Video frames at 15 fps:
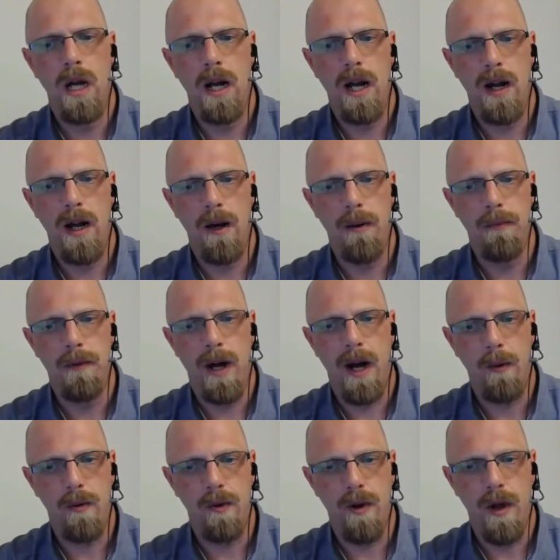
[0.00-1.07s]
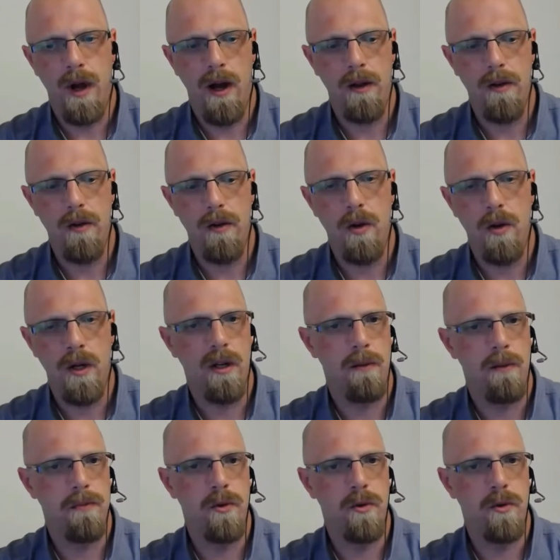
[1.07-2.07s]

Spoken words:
I would not hook it up